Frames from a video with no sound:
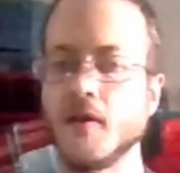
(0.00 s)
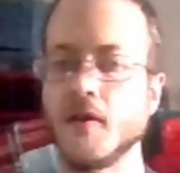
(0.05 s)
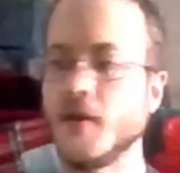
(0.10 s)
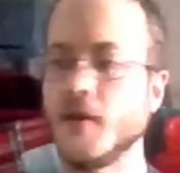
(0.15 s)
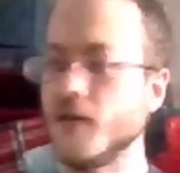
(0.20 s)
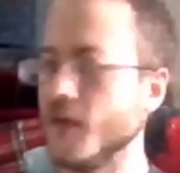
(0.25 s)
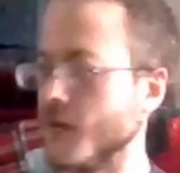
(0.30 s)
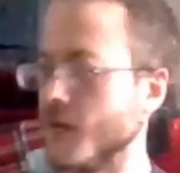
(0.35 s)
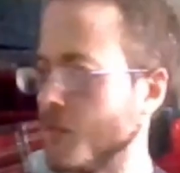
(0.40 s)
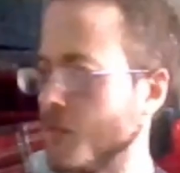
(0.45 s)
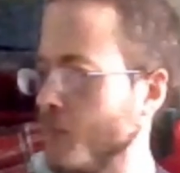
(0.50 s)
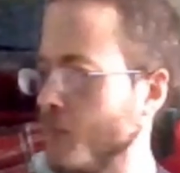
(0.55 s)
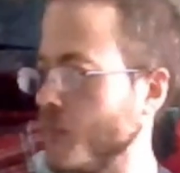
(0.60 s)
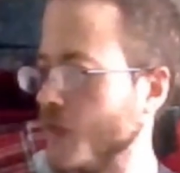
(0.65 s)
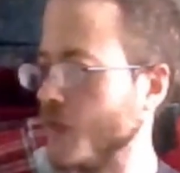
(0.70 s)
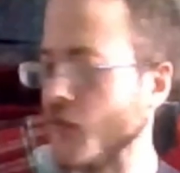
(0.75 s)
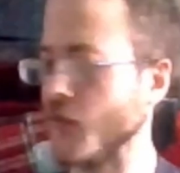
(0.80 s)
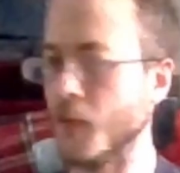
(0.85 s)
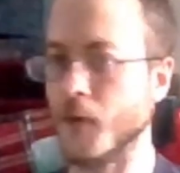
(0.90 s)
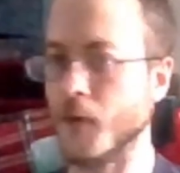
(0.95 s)
Like,
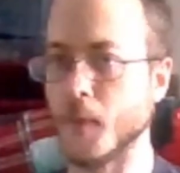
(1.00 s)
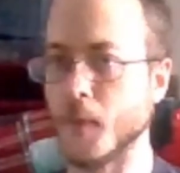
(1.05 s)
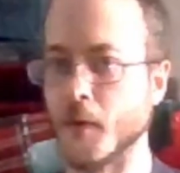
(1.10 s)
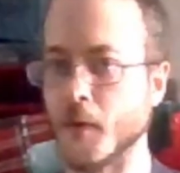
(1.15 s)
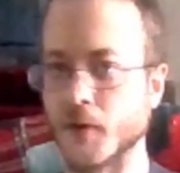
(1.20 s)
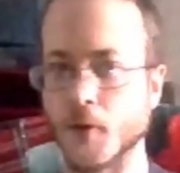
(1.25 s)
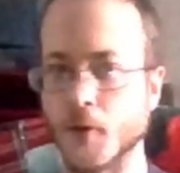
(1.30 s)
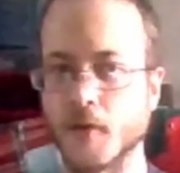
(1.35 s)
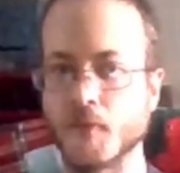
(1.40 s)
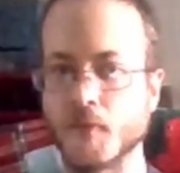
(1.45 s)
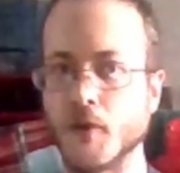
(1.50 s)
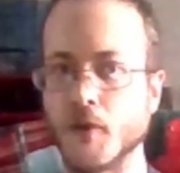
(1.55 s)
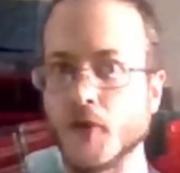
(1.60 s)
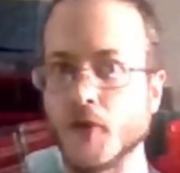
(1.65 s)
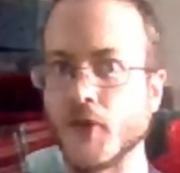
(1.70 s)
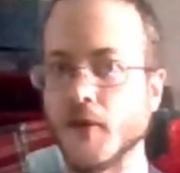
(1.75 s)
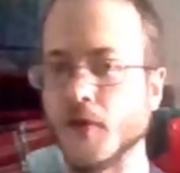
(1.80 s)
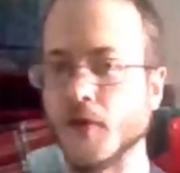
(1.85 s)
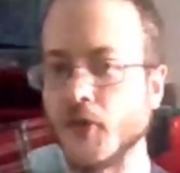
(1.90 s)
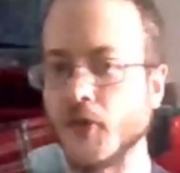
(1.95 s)
some of them are going for as
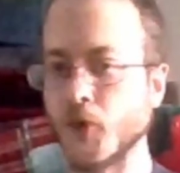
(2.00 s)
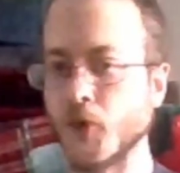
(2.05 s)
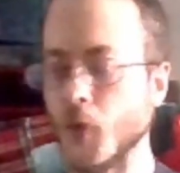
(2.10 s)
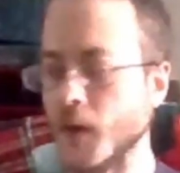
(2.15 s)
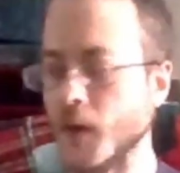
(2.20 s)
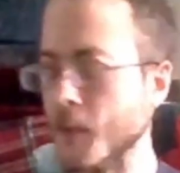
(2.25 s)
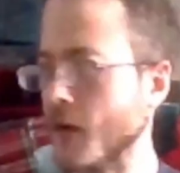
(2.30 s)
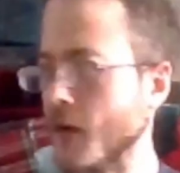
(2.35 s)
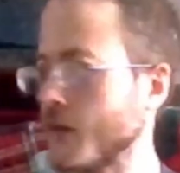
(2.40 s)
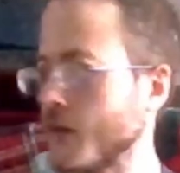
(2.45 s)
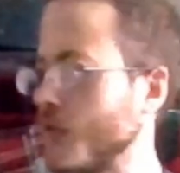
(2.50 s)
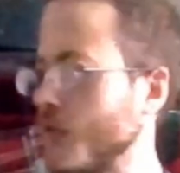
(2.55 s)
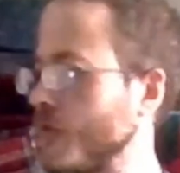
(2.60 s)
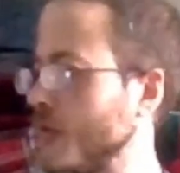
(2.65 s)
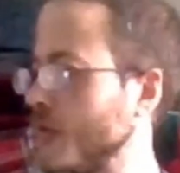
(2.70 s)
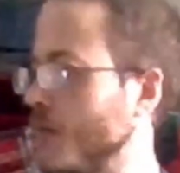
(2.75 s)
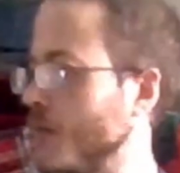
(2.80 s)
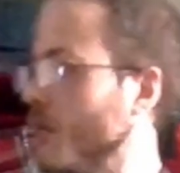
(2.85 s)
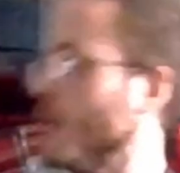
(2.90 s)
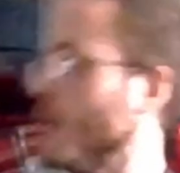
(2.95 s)
little as
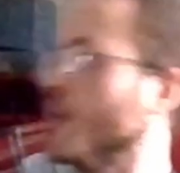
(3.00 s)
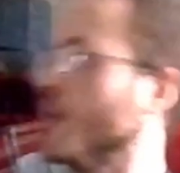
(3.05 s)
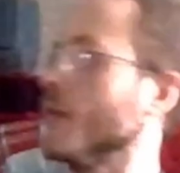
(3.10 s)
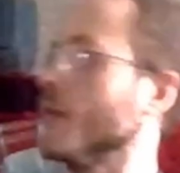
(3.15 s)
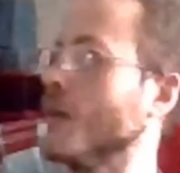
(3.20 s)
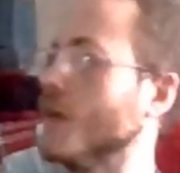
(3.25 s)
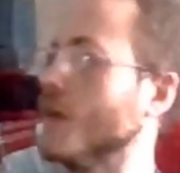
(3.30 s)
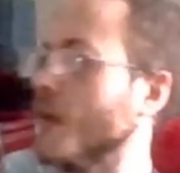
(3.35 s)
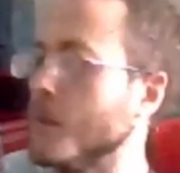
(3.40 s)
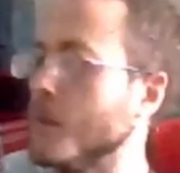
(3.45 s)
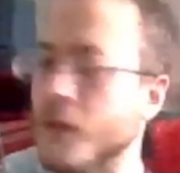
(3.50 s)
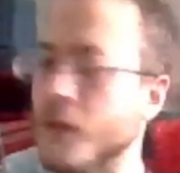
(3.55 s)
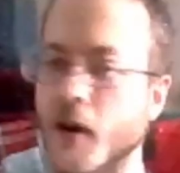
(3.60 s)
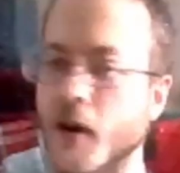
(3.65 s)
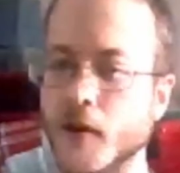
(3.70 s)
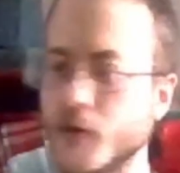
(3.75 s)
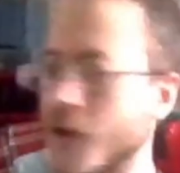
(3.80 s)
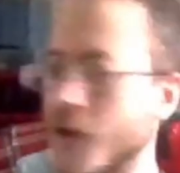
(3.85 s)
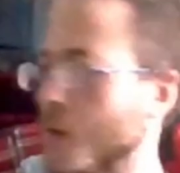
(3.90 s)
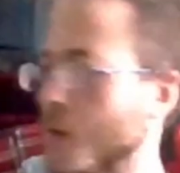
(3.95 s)
$20, and I'm not
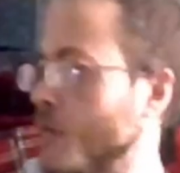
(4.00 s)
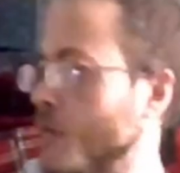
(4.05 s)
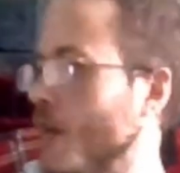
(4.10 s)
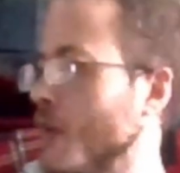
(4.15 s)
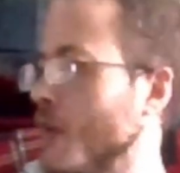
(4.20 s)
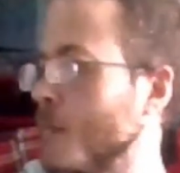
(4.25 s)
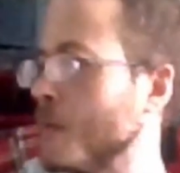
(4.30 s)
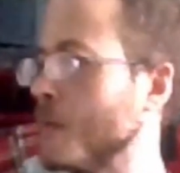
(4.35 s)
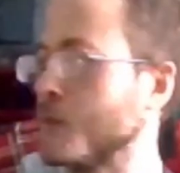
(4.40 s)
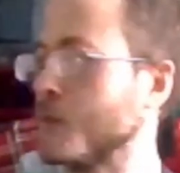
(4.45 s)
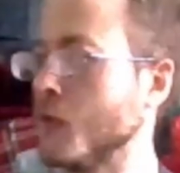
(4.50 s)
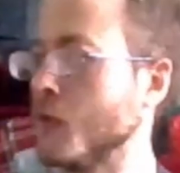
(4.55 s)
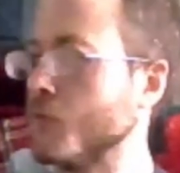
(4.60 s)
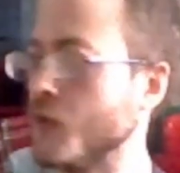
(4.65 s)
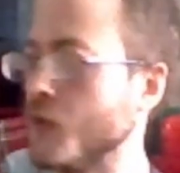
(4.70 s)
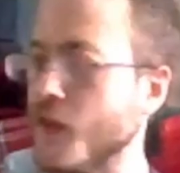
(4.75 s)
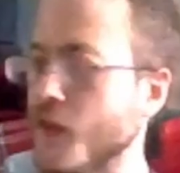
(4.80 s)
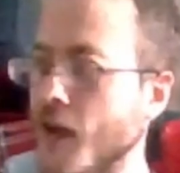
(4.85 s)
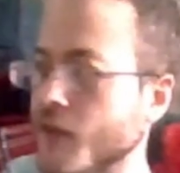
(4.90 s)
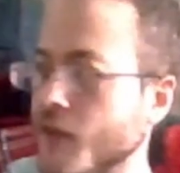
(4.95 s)
okay with letting them go for
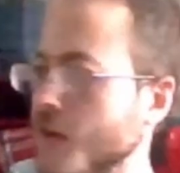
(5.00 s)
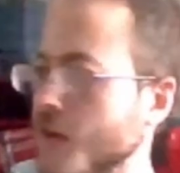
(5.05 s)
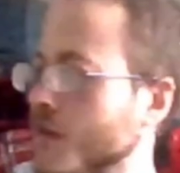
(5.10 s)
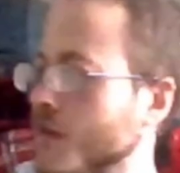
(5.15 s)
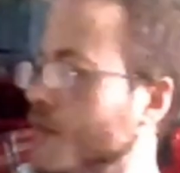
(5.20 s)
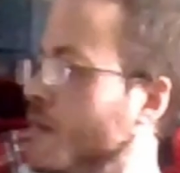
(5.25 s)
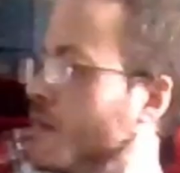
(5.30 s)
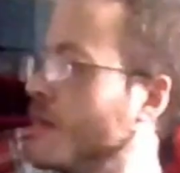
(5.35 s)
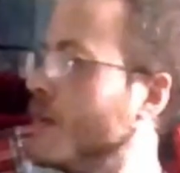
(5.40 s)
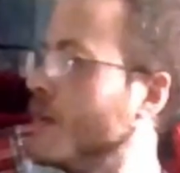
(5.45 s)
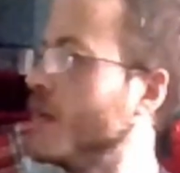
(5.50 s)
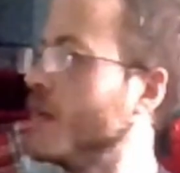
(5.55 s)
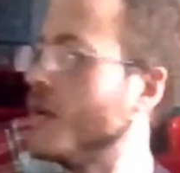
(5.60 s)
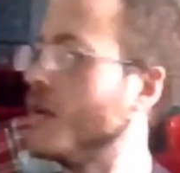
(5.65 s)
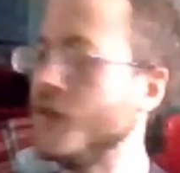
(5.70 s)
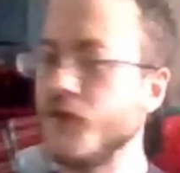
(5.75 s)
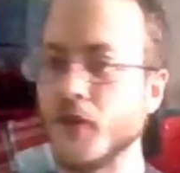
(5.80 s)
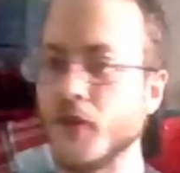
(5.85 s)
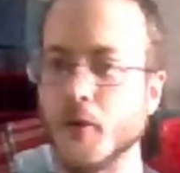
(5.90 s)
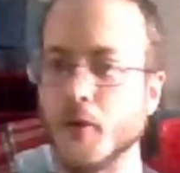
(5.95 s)
that little.
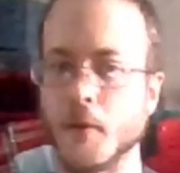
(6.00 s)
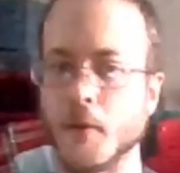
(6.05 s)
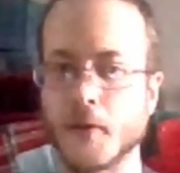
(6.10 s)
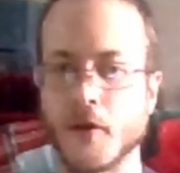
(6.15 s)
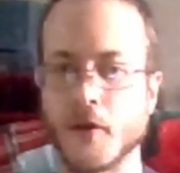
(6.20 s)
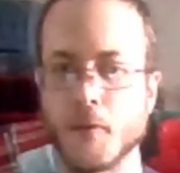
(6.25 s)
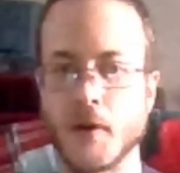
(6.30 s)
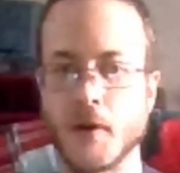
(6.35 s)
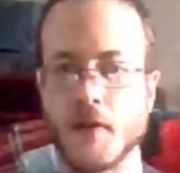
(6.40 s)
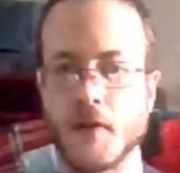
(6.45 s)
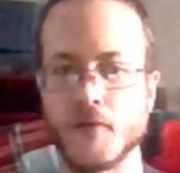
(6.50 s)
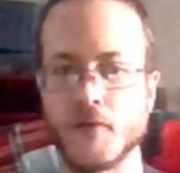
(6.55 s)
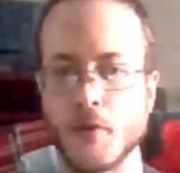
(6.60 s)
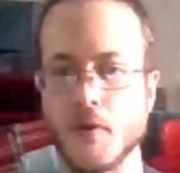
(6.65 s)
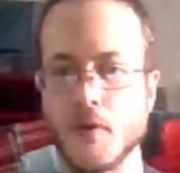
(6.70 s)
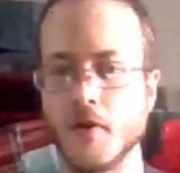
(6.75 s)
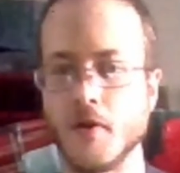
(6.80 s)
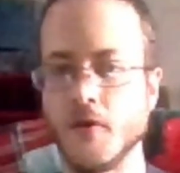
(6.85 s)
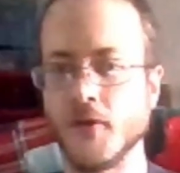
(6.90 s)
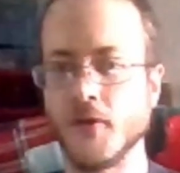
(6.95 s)
So I'm gonna wait a few
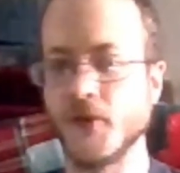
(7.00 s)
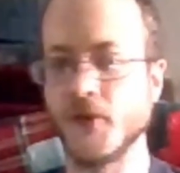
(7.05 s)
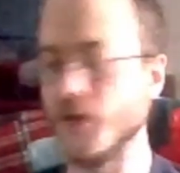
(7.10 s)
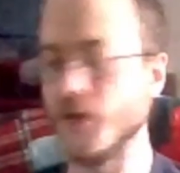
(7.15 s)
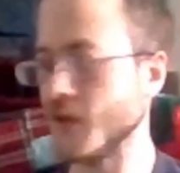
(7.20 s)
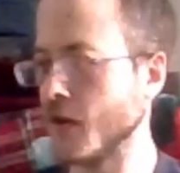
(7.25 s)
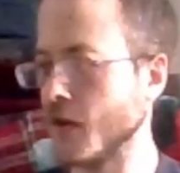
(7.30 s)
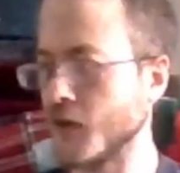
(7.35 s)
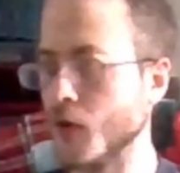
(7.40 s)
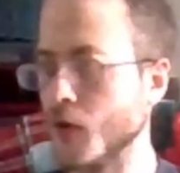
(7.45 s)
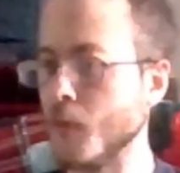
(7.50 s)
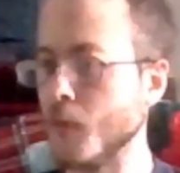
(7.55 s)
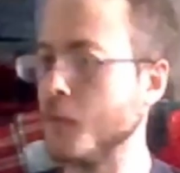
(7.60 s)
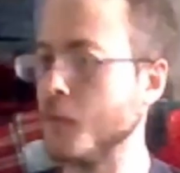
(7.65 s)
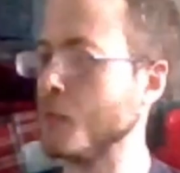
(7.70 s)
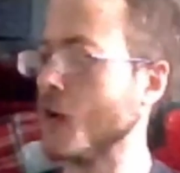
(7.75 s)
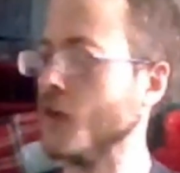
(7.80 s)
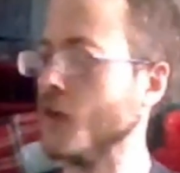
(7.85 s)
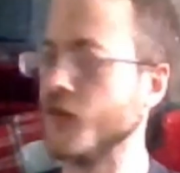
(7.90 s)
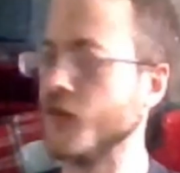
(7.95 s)
years. They're gonna go up in
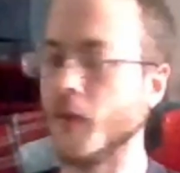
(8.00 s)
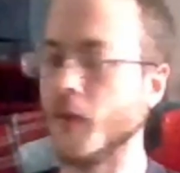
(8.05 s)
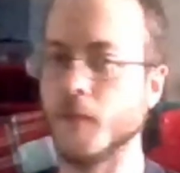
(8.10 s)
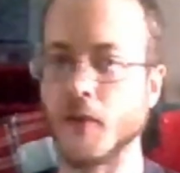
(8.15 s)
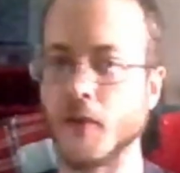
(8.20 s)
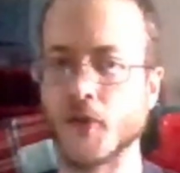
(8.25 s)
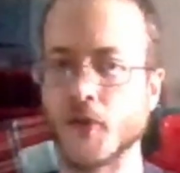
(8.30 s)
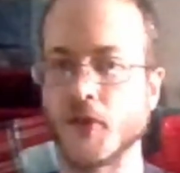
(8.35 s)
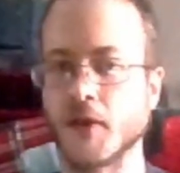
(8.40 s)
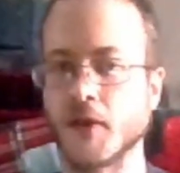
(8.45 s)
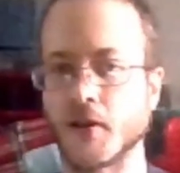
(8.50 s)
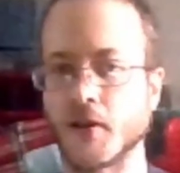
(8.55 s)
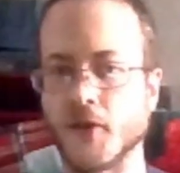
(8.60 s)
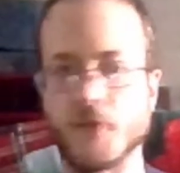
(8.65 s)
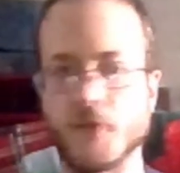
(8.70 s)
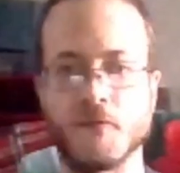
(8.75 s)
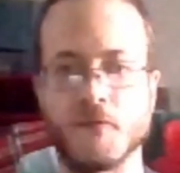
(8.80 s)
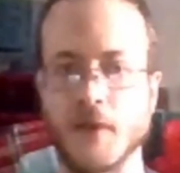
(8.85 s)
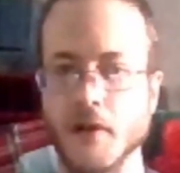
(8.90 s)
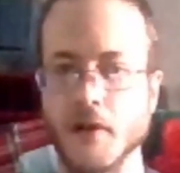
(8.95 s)
price, obviously, because
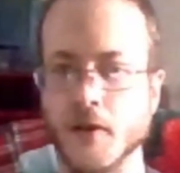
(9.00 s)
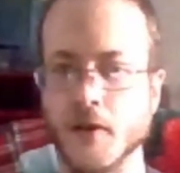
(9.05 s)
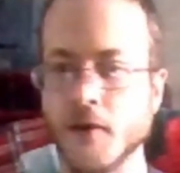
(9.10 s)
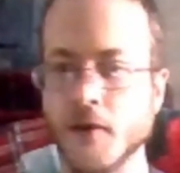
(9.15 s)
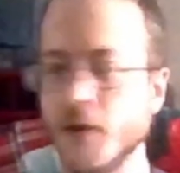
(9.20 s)
Vita.